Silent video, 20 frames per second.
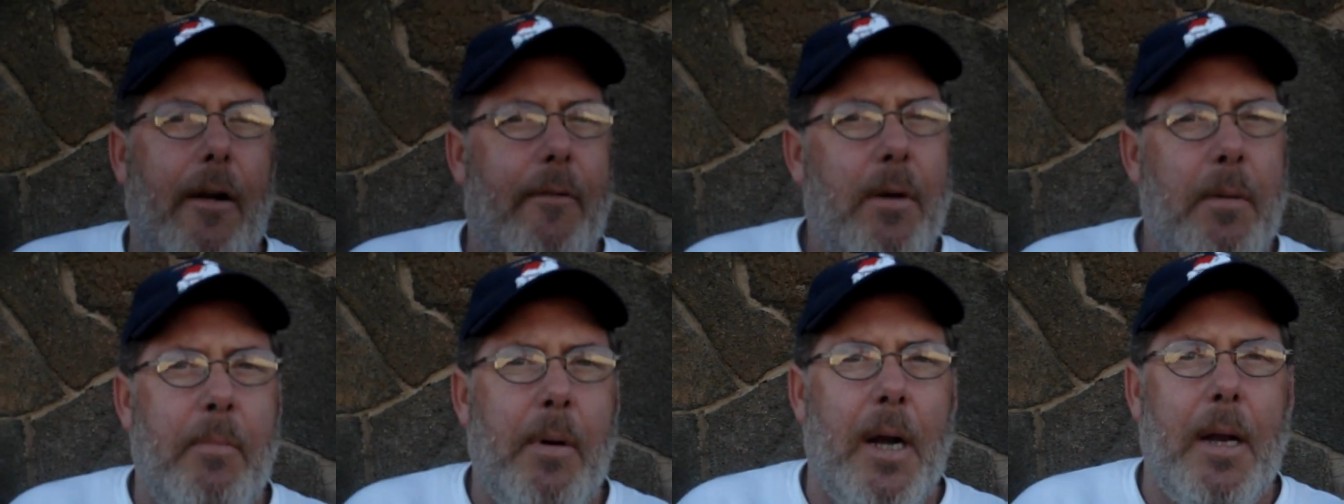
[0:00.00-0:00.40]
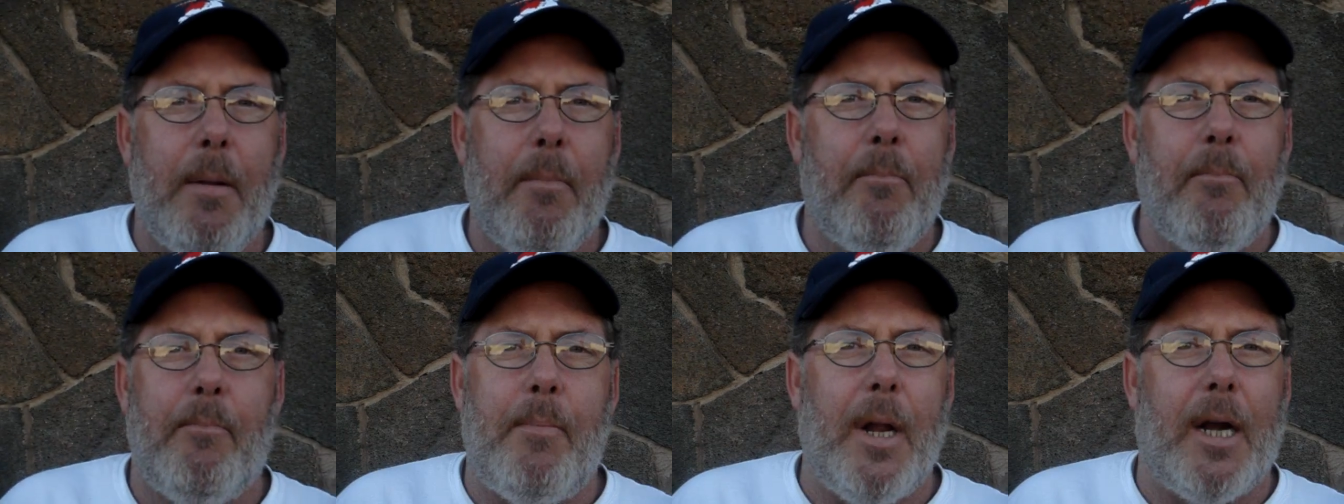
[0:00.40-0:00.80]
Everybody
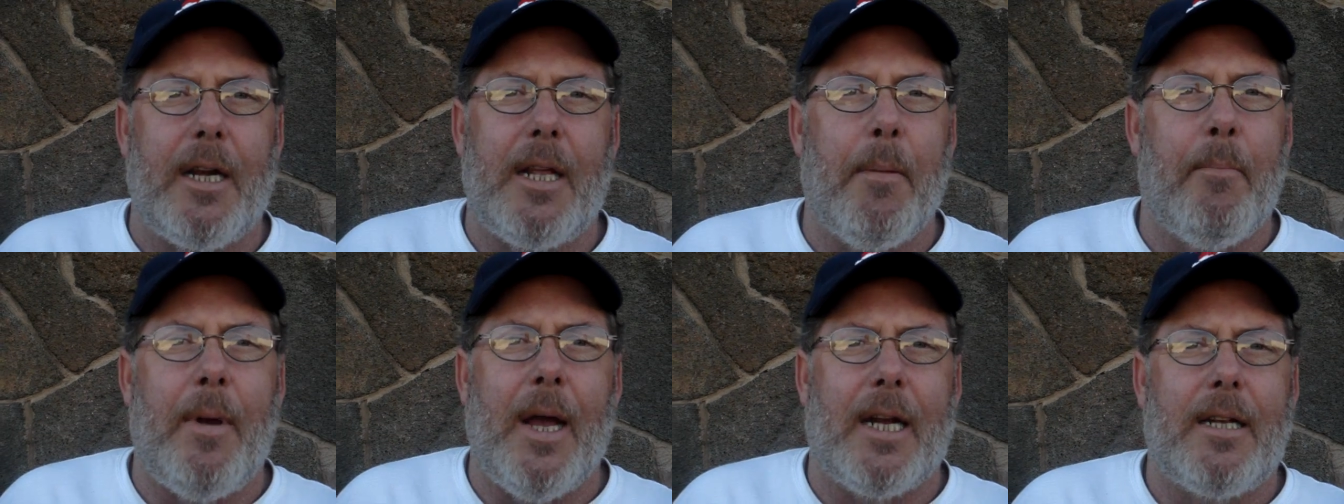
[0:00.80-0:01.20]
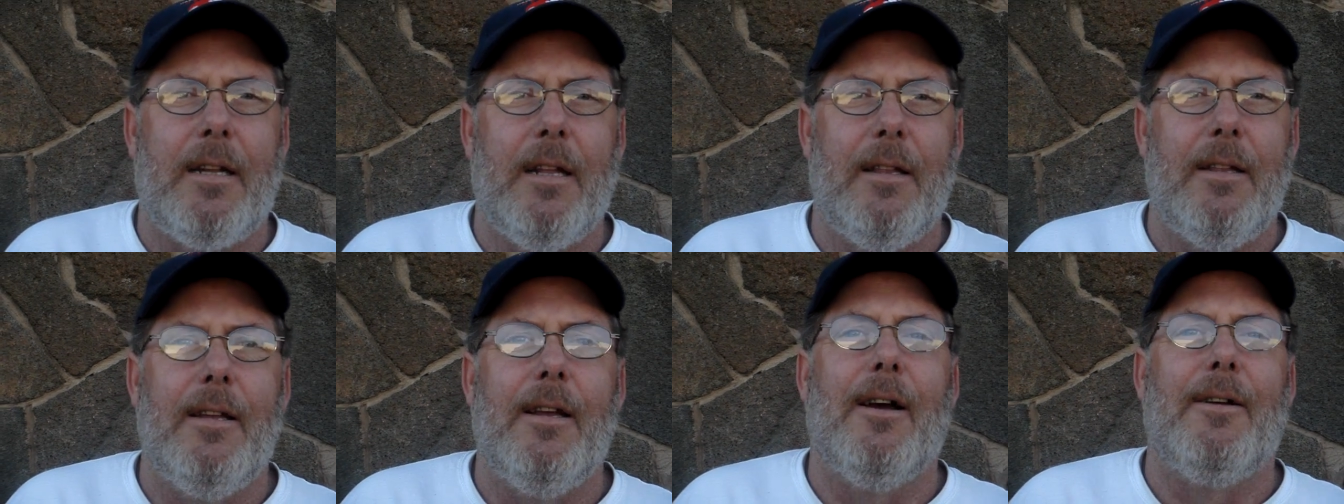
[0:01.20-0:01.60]
better get back to...
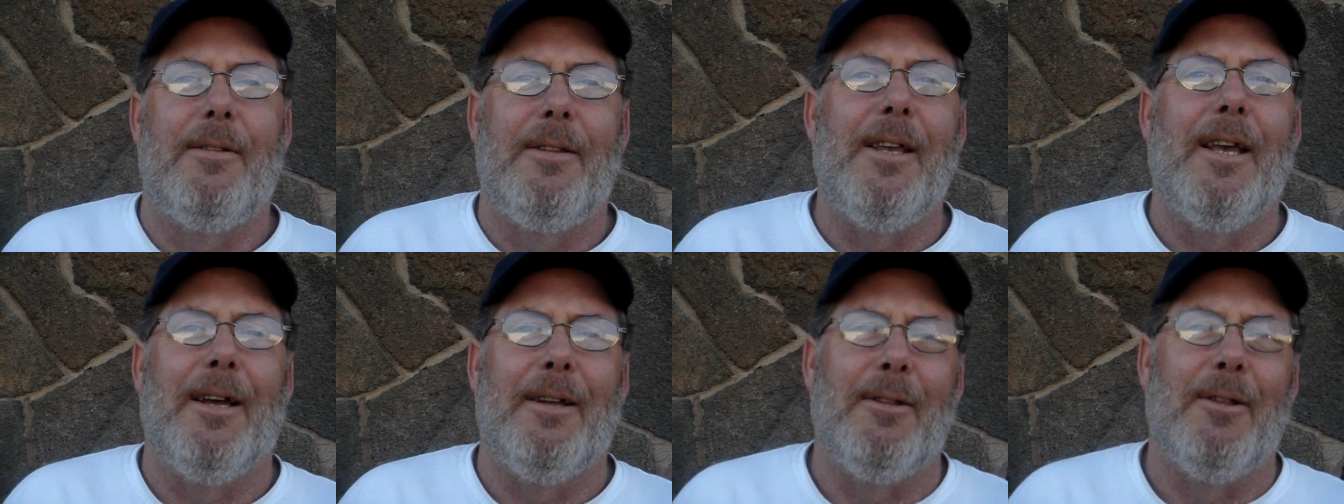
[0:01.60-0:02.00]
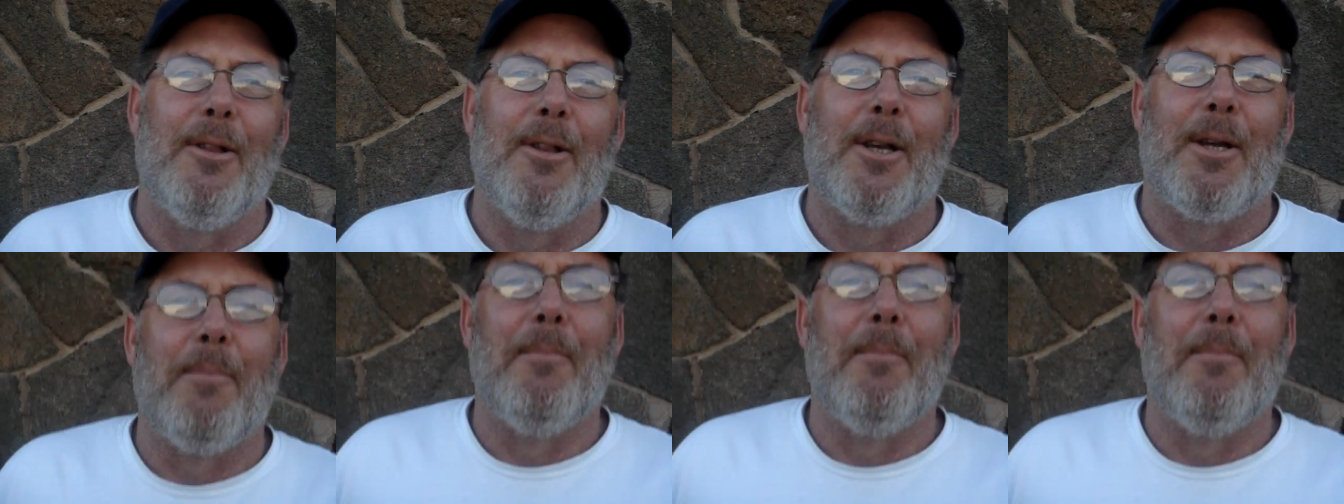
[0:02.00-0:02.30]
yeah, look